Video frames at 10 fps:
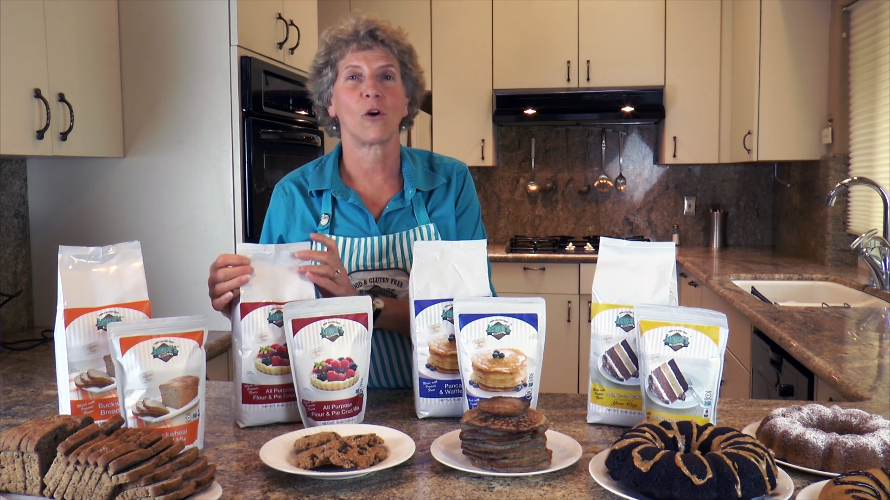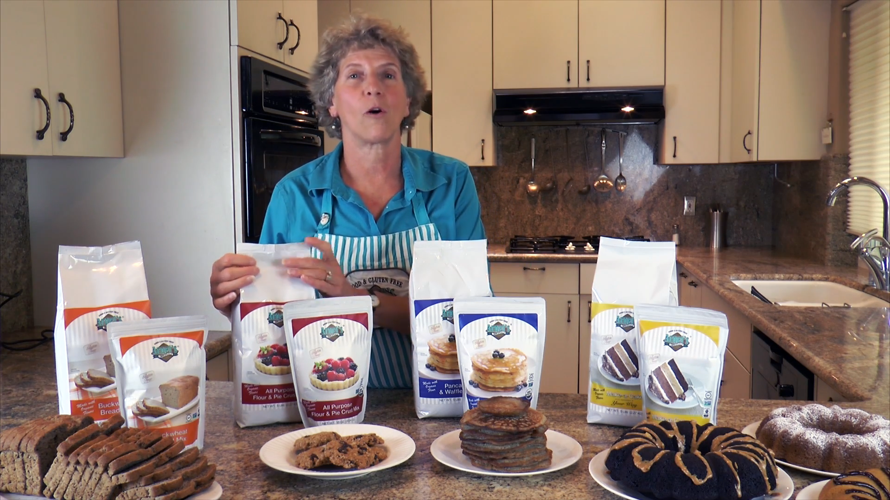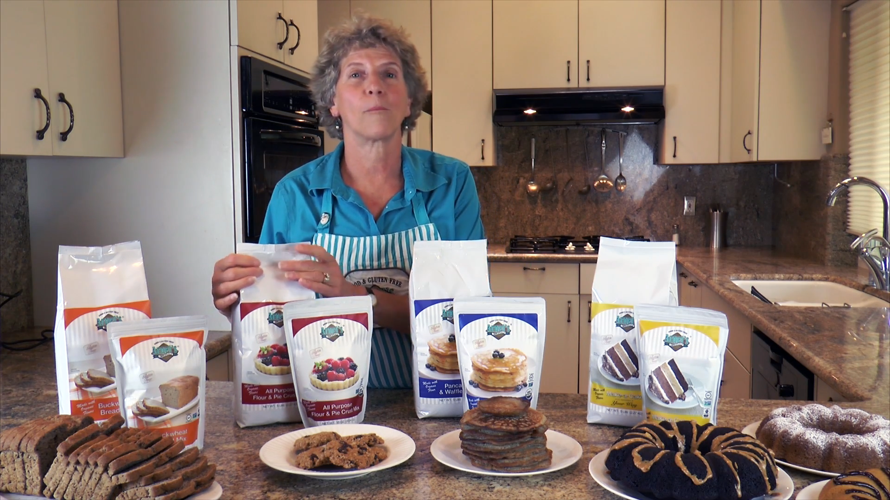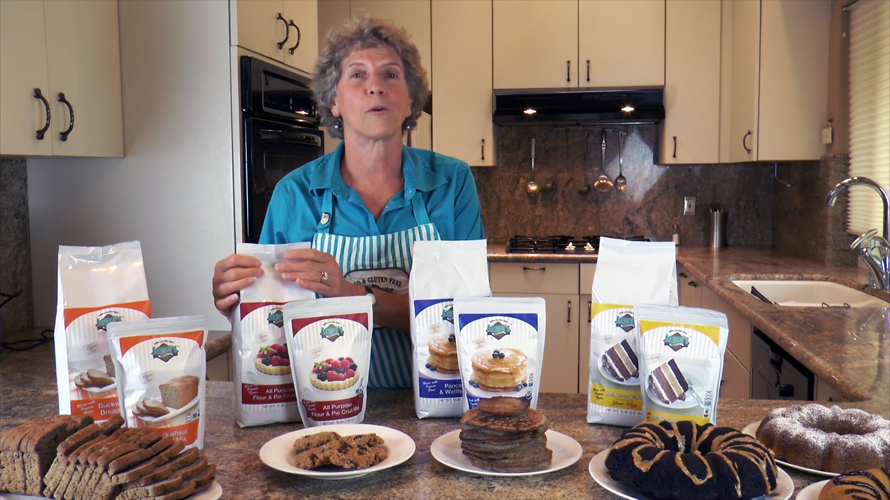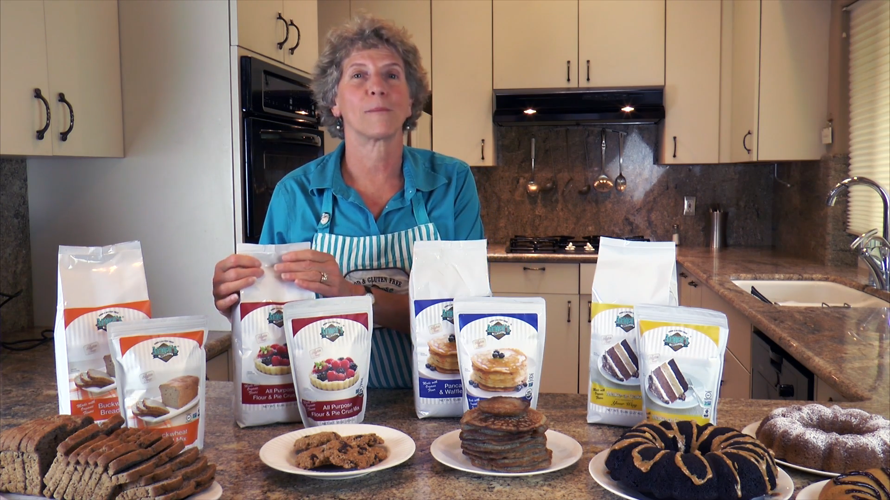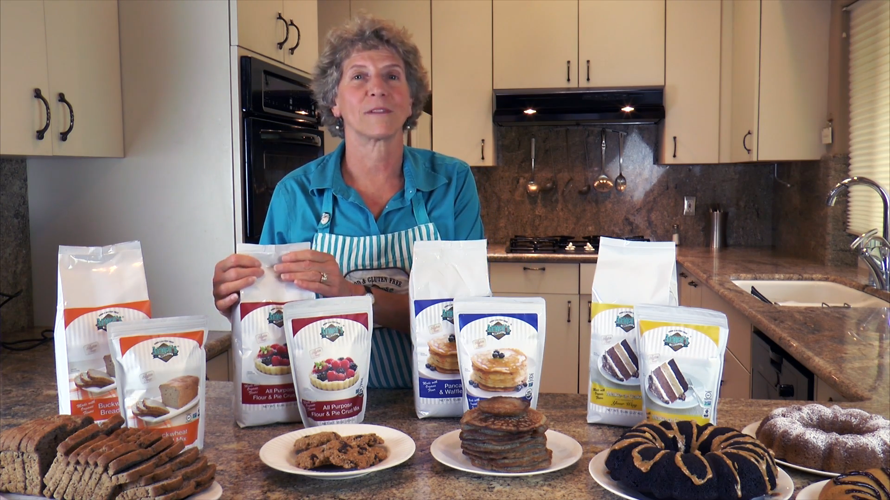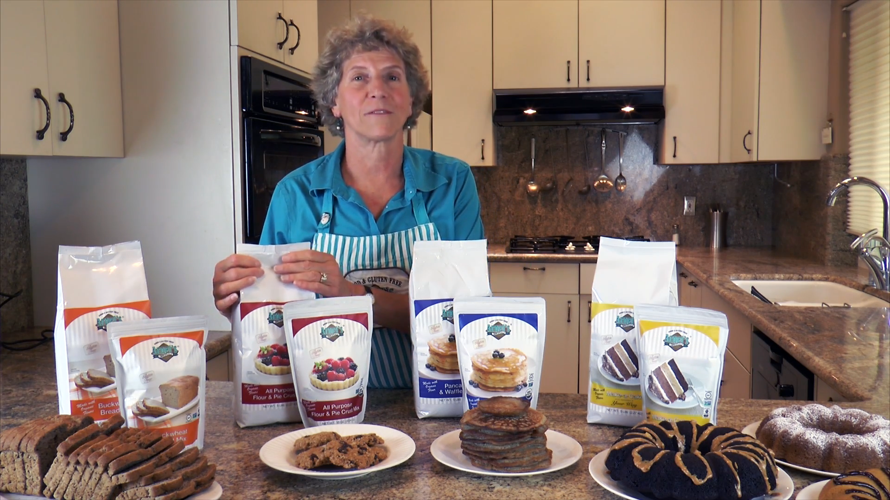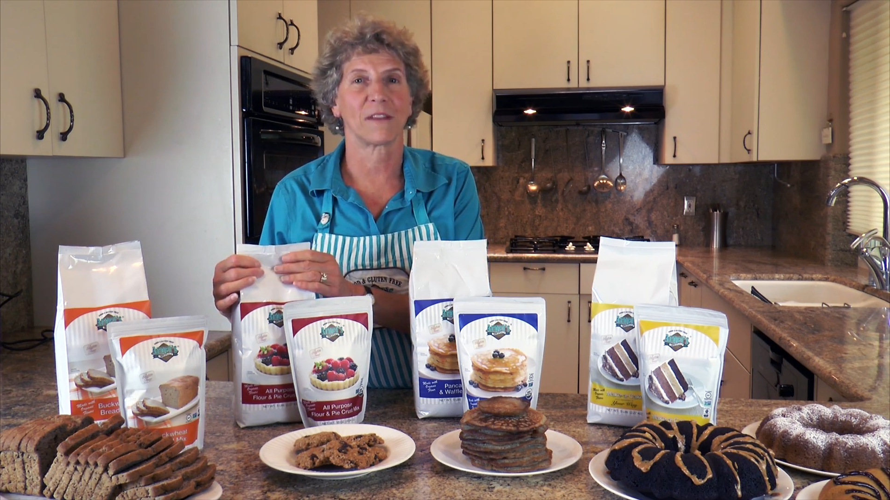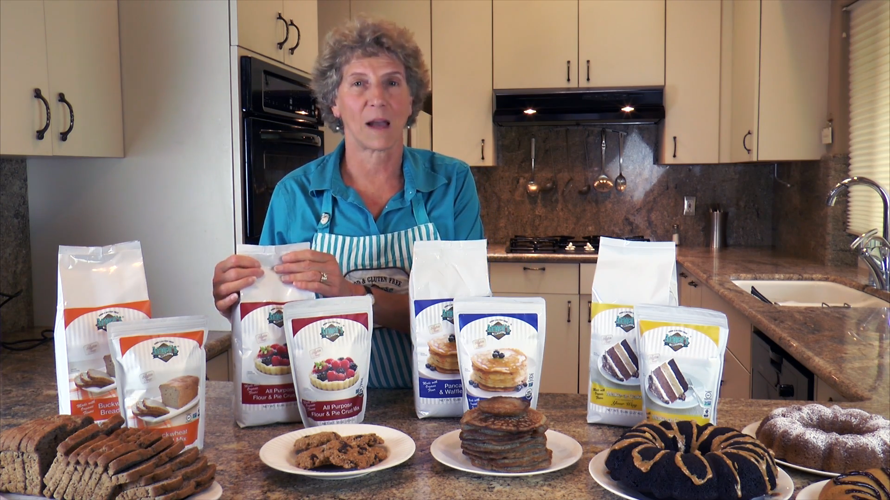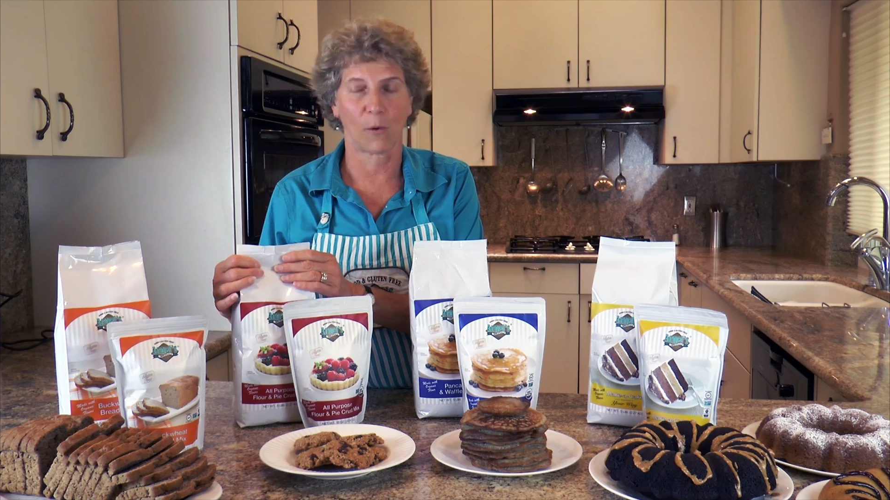all-purpose
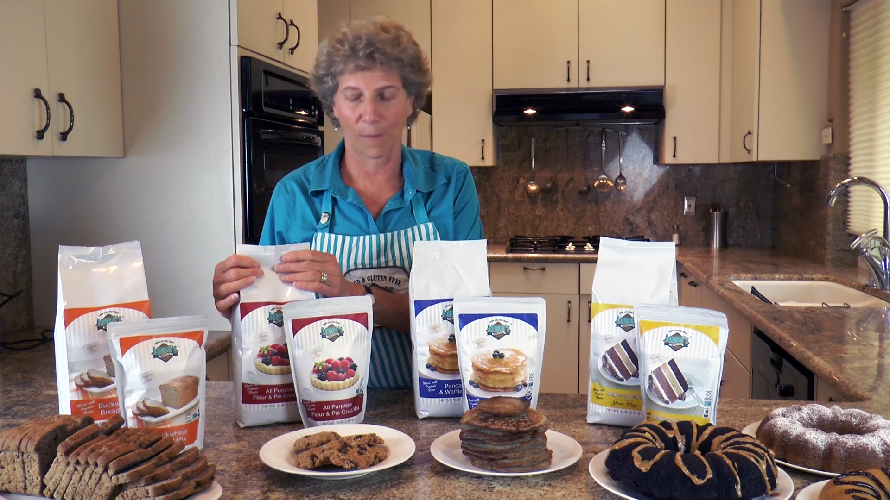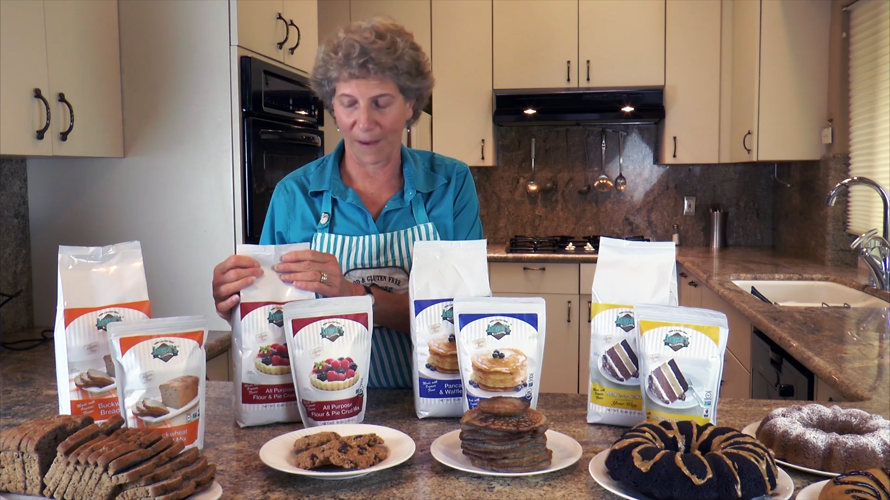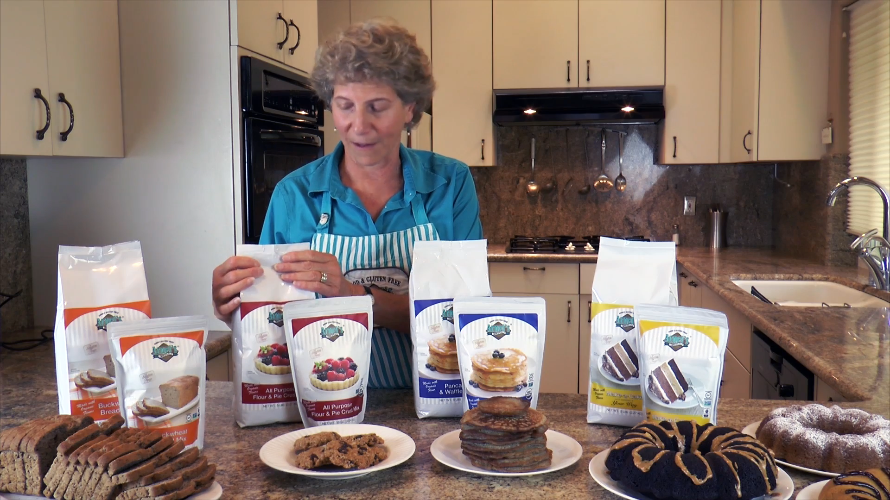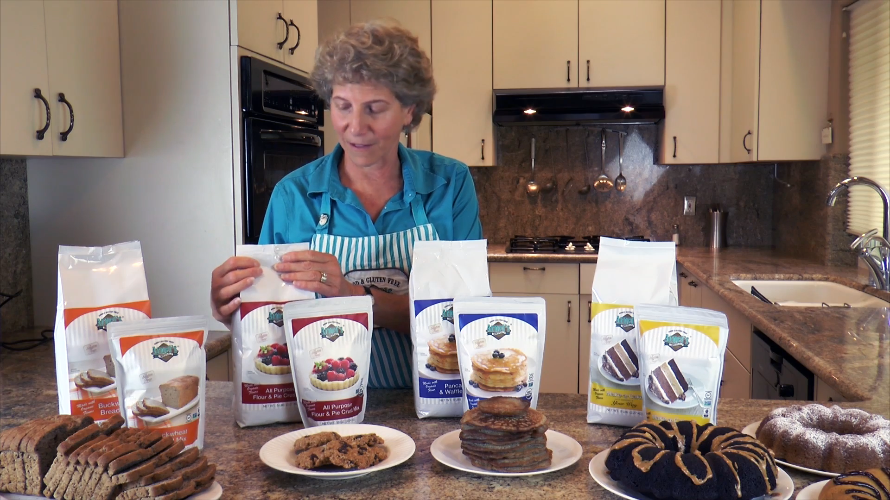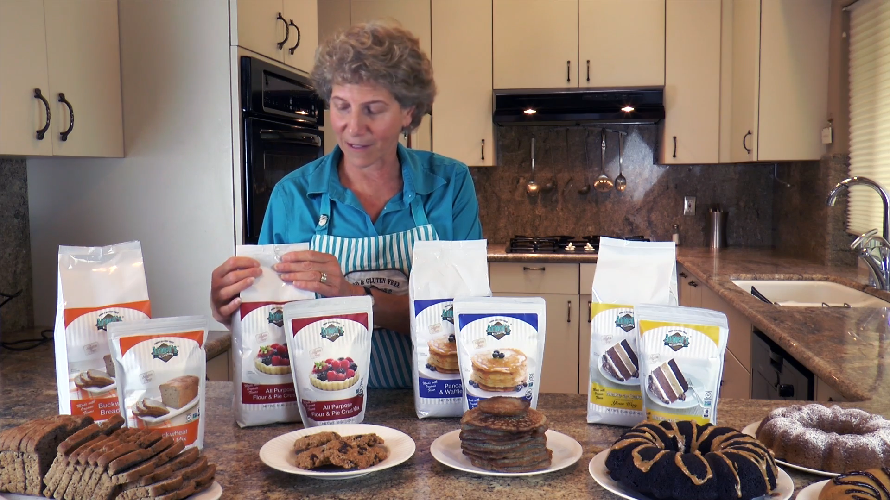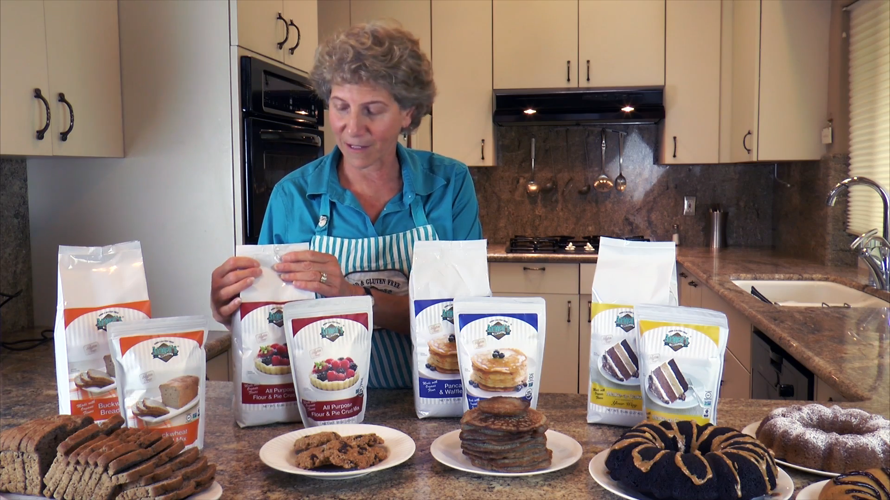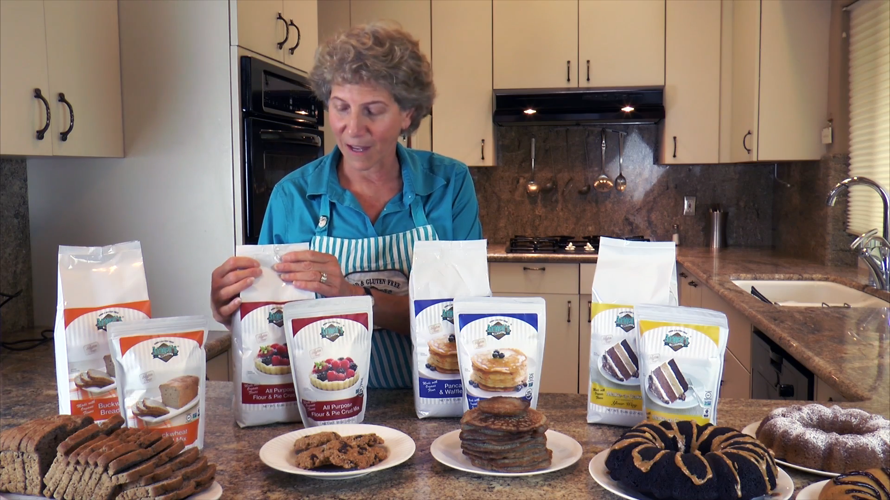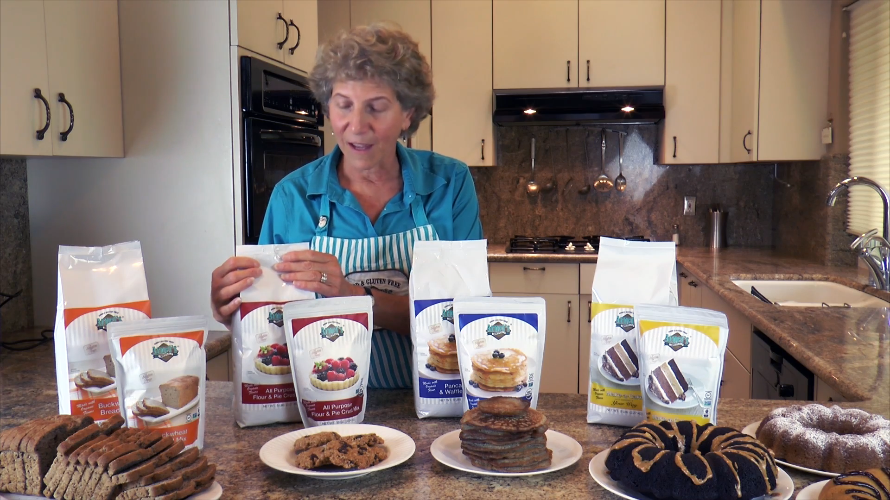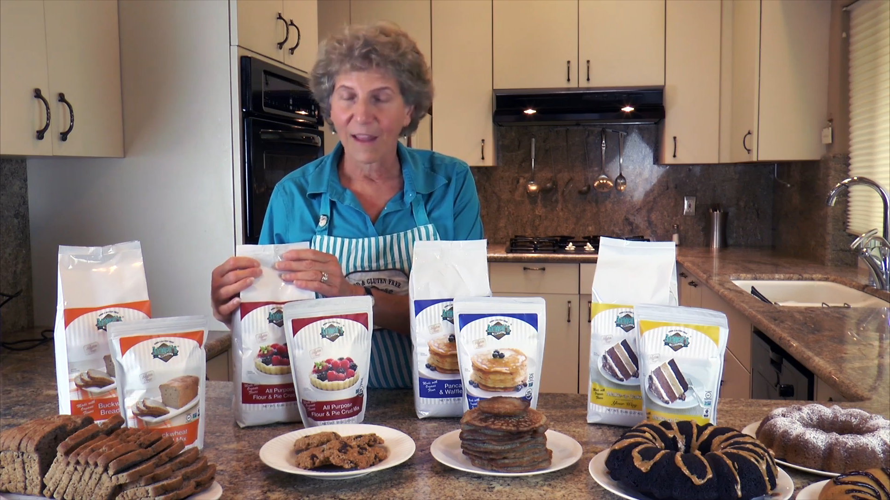flour mix.